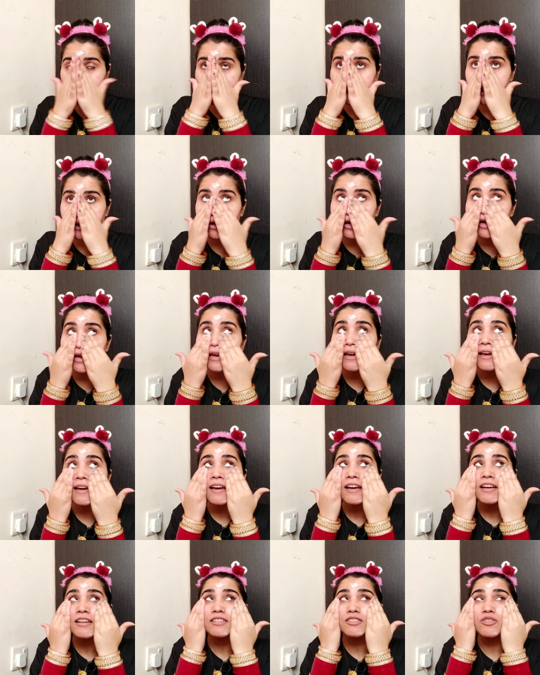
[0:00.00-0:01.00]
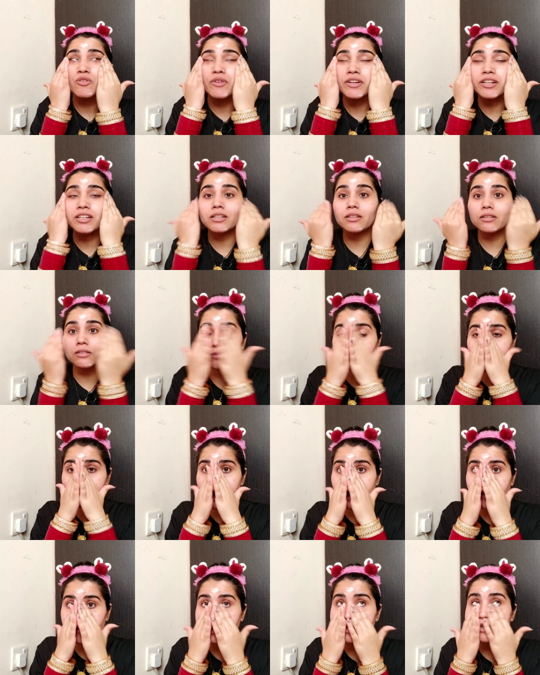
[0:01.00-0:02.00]
Okay, so it
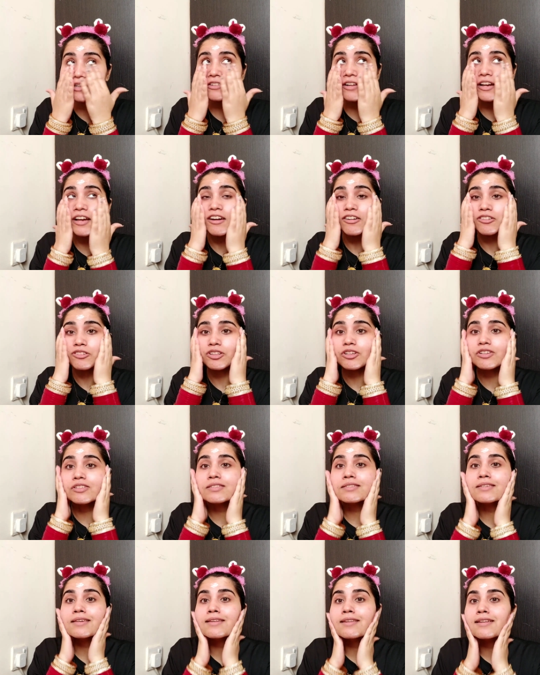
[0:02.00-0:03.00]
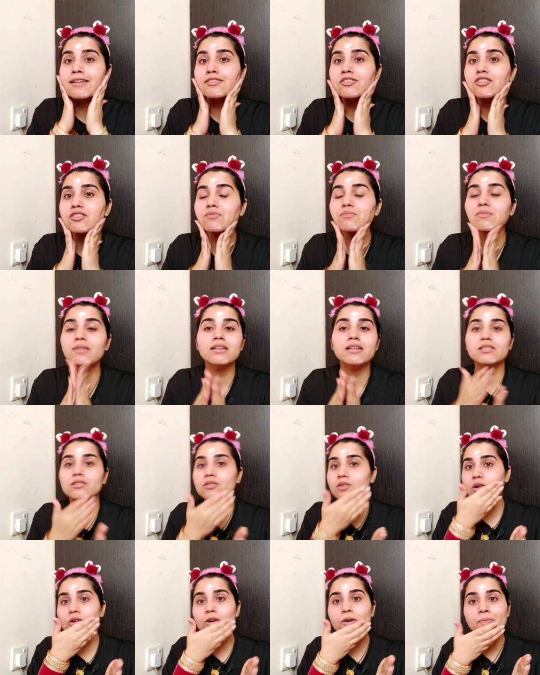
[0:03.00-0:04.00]
never dry out your skin, it just makes
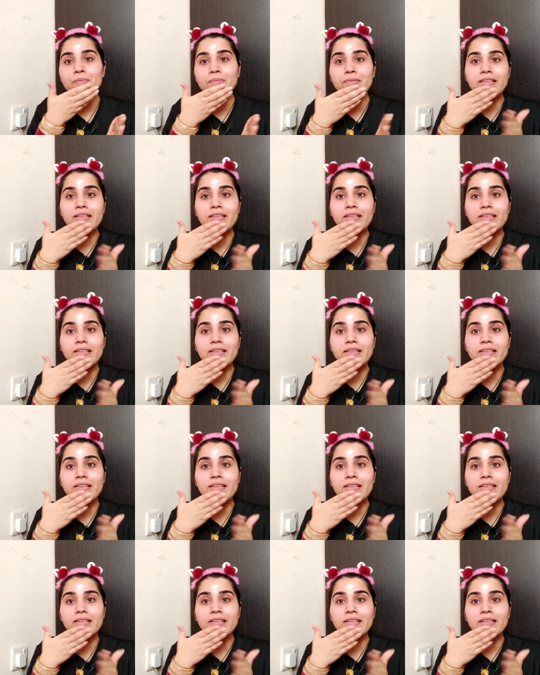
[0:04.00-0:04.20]
your